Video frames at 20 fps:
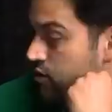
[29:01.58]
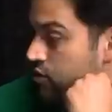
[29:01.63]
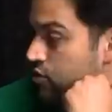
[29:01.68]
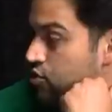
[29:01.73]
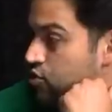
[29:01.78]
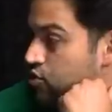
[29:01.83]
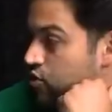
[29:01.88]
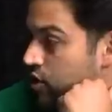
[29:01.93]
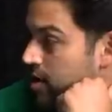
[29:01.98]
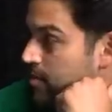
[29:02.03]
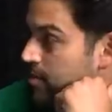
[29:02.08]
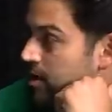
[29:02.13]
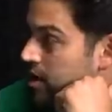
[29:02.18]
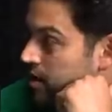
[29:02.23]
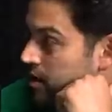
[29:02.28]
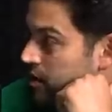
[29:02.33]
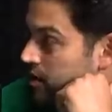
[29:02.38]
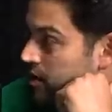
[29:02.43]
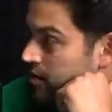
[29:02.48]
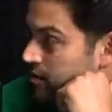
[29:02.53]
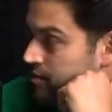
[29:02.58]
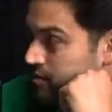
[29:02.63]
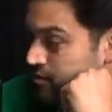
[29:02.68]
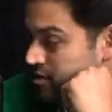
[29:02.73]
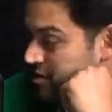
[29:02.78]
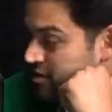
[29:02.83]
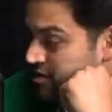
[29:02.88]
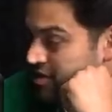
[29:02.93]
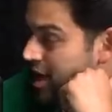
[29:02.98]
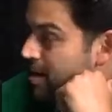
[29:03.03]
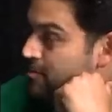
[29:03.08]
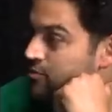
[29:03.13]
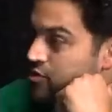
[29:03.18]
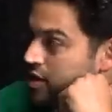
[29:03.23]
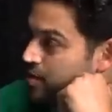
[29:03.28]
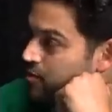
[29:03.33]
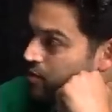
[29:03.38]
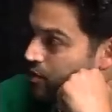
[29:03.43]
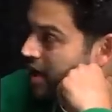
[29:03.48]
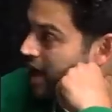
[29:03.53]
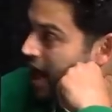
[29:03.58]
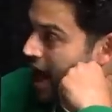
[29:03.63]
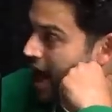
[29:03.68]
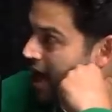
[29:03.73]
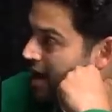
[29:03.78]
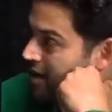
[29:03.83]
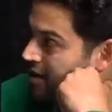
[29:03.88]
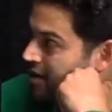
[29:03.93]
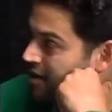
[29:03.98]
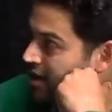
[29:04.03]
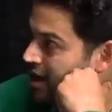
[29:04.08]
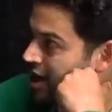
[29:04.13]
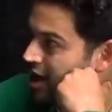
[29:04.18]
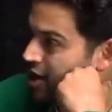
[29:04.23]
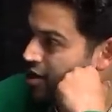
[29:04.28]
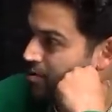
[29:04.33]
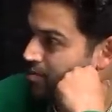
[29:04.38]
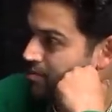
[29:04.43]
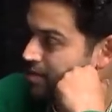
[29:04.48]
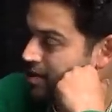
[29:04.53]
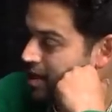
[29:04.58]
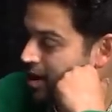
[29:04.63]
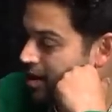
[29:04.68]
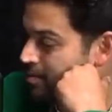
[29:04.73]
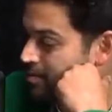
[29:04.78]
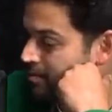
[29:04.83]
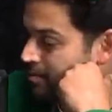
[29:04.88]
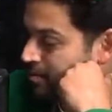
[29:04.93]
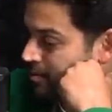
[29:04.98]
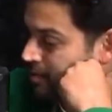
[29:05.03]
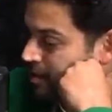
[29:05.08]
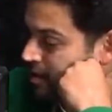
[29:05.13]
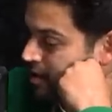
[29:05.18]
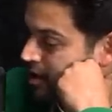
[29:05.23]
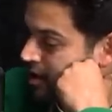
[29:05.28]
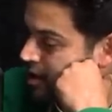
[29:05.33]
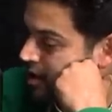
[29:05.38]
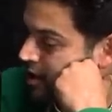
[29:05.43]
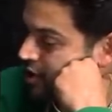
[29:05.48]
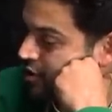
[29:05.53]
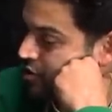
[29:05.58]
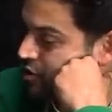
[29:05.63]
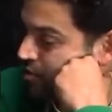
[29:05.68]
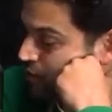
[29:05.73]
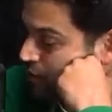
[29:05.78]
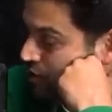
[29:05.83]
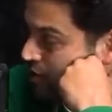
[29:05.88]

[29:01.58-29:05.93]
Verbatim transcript: dream it was the same dream we had, help them get to a point